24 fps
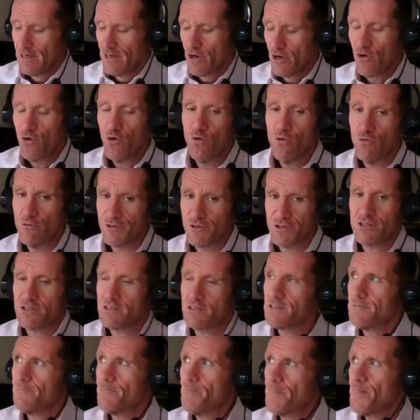course,
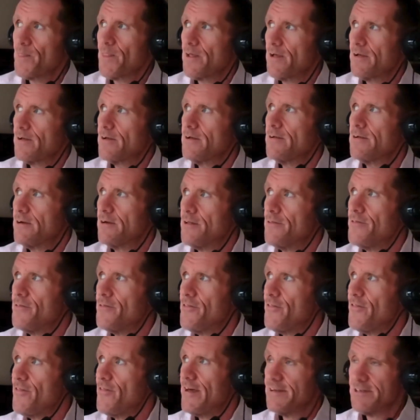and
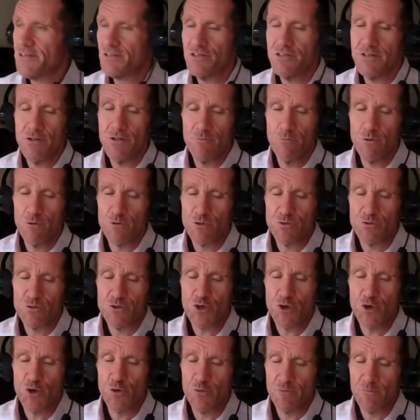then Module
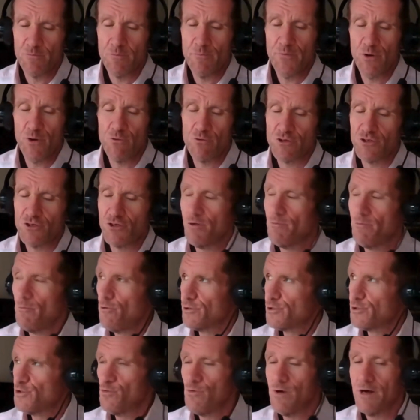2 builds on
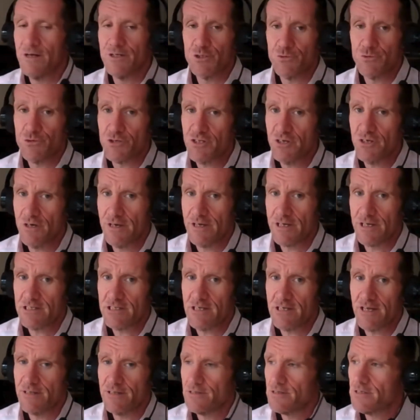Module 1 to a certain
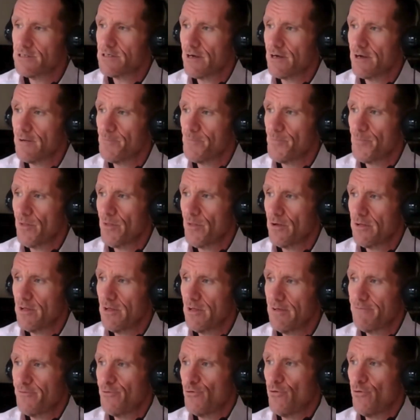extent. So
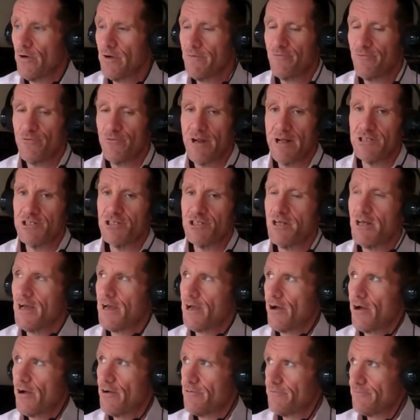if you're an engineer,
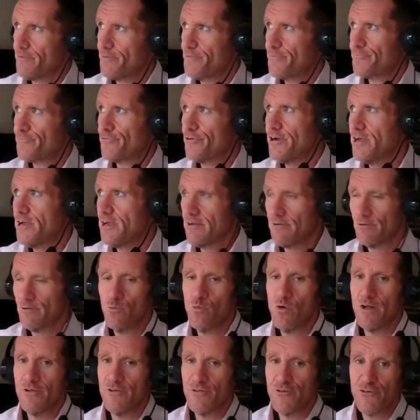go 3,
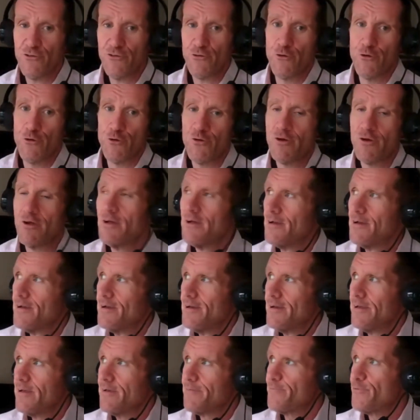1, 2.
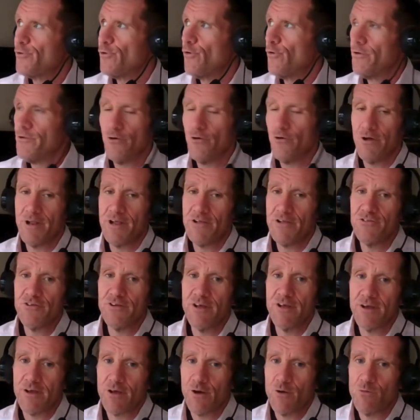If you're not an
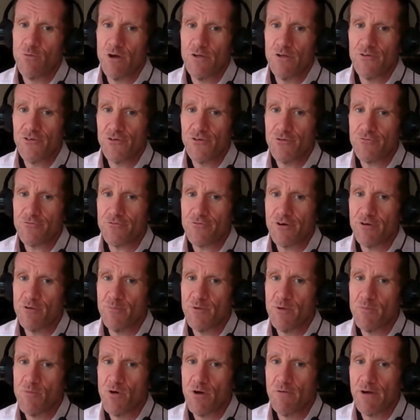engineer, go 1, 2, 3 would
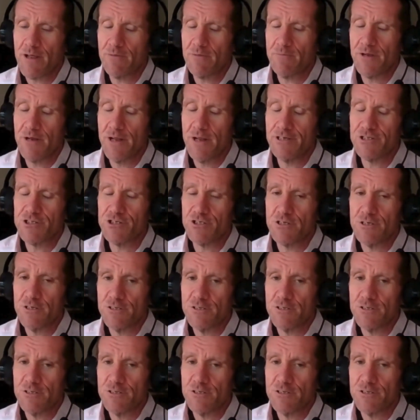be my recommendation.